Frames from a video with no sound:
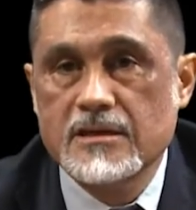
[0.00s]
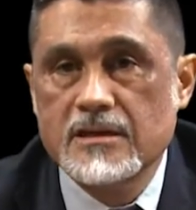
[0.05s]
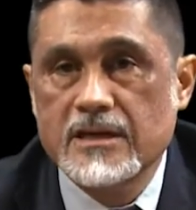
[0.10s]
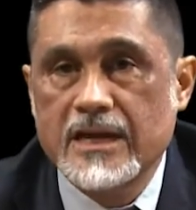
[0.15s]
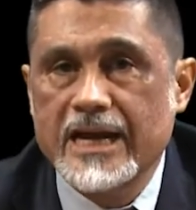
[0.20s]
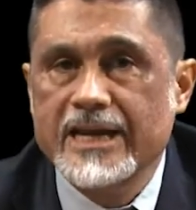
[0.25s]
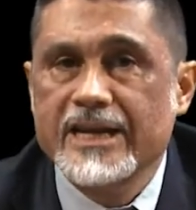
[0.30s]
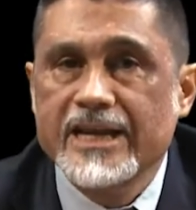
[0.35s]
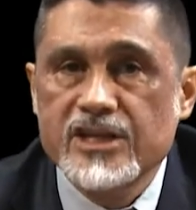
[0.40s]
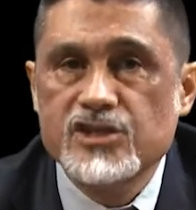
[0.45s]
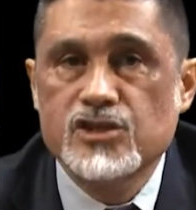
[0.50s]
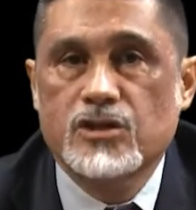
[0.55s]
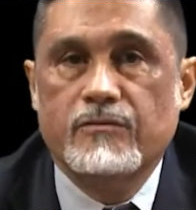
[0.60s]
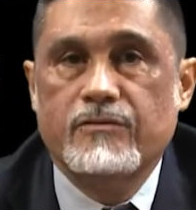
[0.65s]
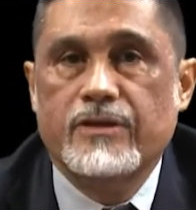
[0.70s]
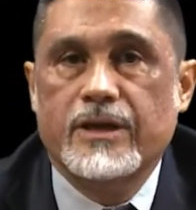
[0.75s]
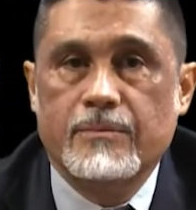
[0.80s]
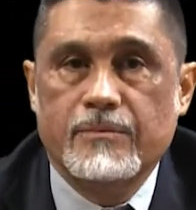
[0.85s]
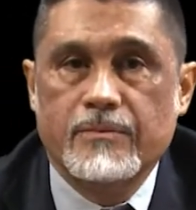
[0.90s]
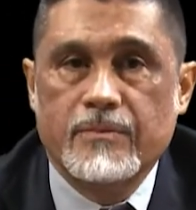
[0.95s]
and each of
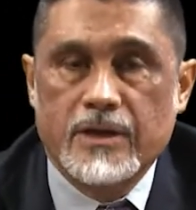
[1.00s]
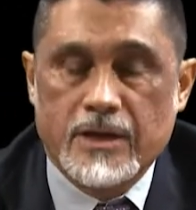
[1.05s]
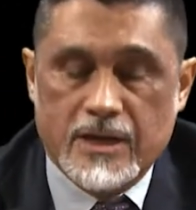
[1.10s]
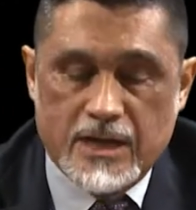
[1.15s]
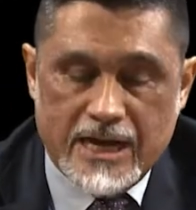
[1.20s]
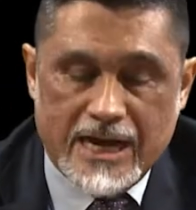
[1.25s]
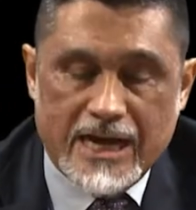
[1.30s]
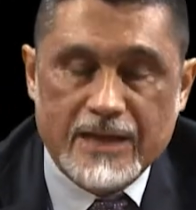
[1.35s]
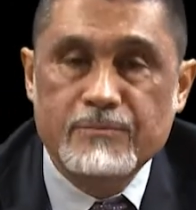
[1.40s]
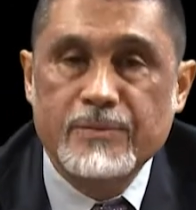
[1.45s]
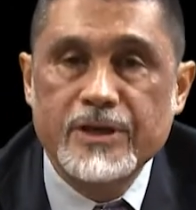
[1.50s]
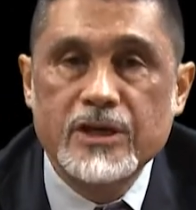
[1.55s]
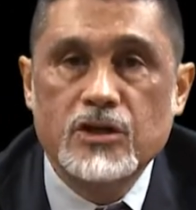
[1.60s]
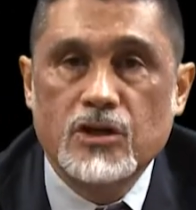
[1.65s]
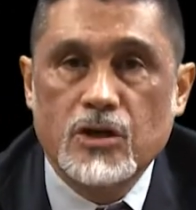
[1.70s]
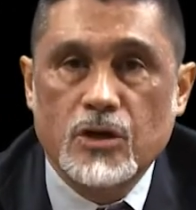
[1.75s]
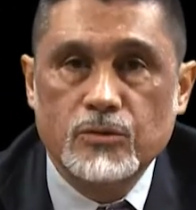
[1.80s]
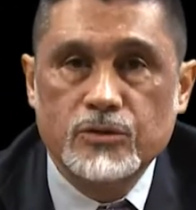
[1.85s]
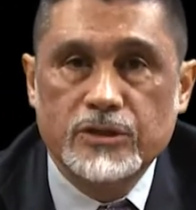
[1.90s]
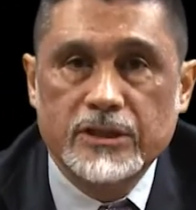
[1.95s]
them had been
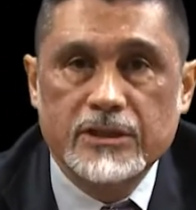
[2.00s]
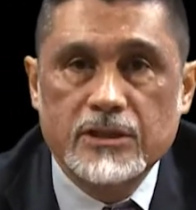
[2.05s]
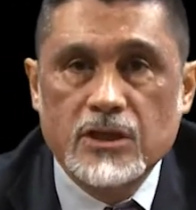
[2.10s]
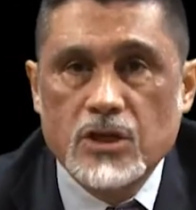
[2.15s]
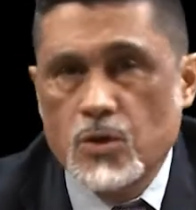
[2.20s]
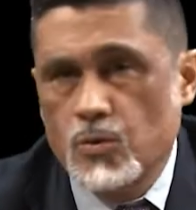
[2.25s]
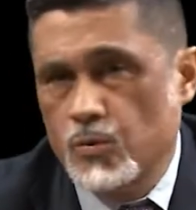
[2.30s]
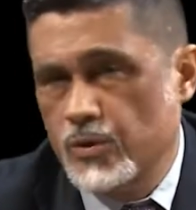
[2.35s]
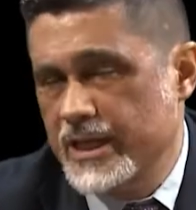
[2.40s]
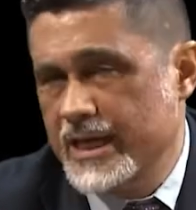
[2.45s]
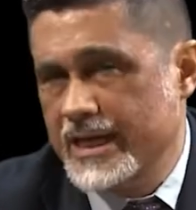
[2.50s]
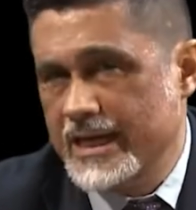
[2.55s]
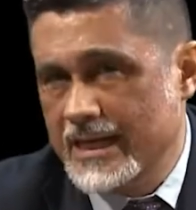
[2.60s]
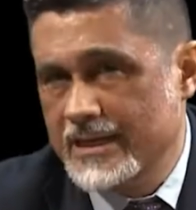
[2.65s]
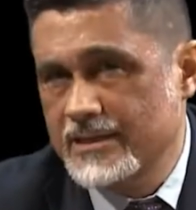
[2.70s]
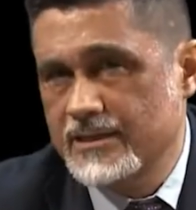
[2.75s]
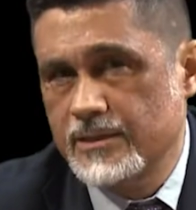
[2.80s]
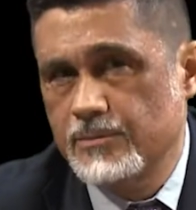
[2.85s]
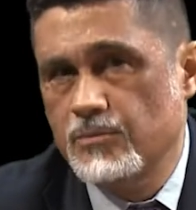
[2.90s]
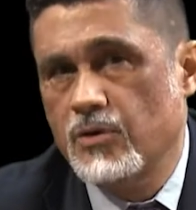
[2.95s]
coated with an
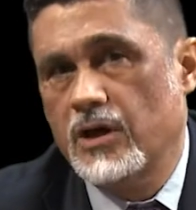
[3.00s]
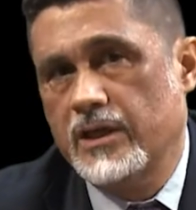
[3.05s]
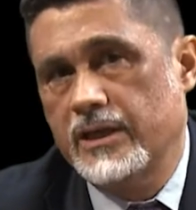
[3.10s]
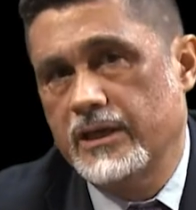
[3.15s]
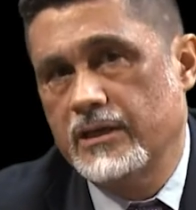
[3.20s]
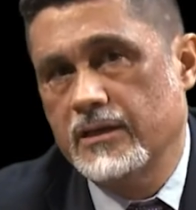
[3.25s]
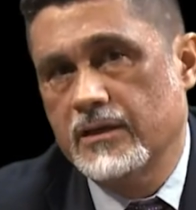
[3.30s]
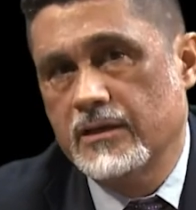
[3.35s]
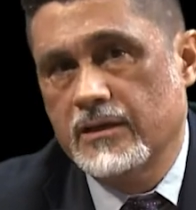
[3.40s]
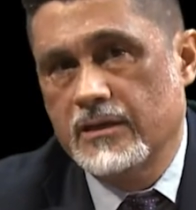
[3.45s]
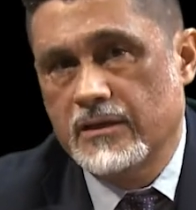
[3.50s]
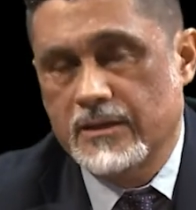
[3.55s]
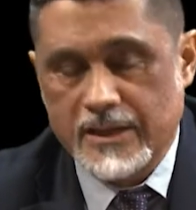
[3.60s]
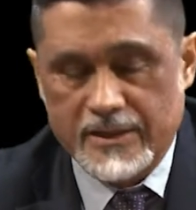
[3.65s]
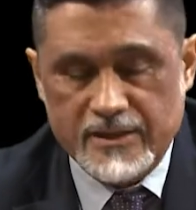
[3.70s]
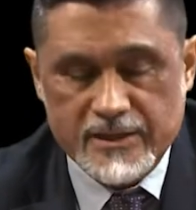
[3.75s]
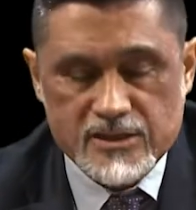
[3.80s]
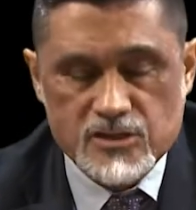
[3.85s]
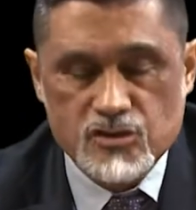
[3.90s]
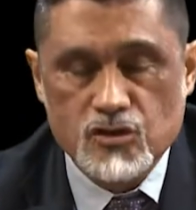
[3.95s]
antibody that
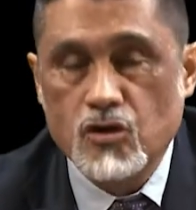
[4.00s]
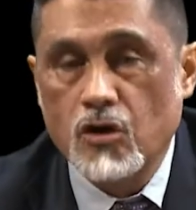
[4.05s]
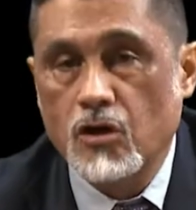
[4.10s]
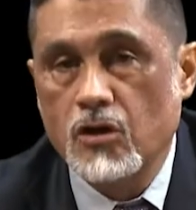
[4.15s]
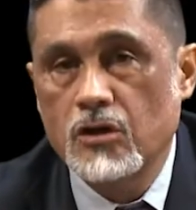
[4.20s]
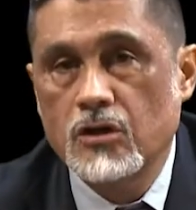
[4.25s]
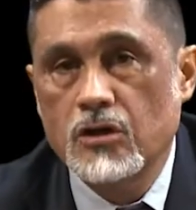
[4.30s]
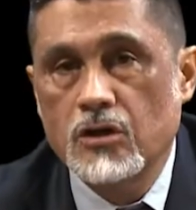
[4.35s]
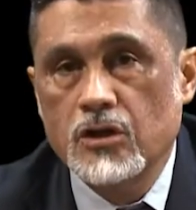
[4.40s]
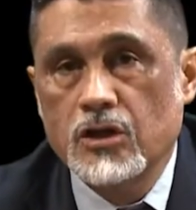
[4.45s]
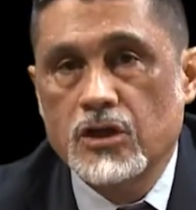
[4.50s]
is called